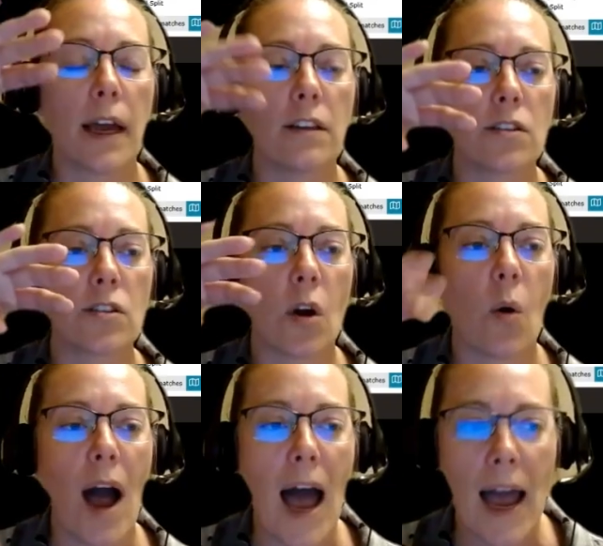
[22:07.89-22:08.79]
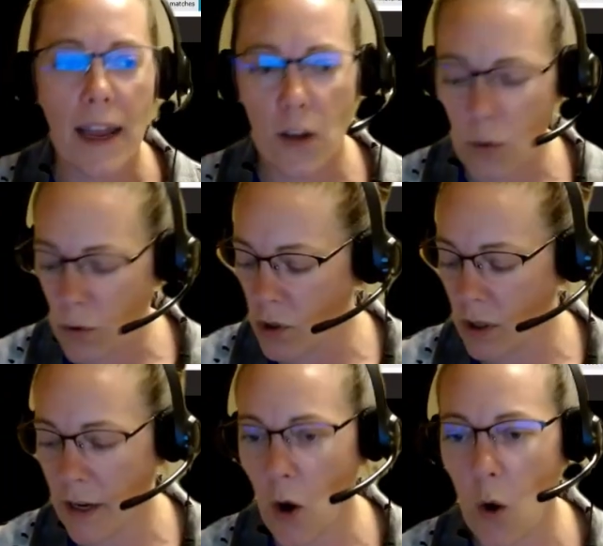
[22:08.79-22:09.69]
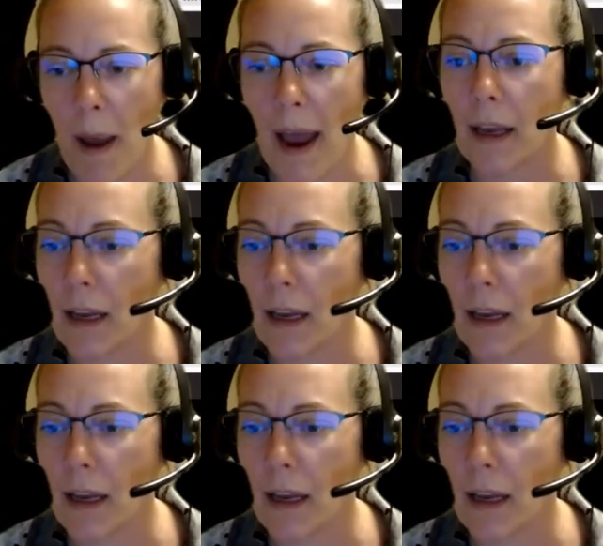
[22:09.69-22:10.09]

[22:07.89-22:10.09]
And so I usually go back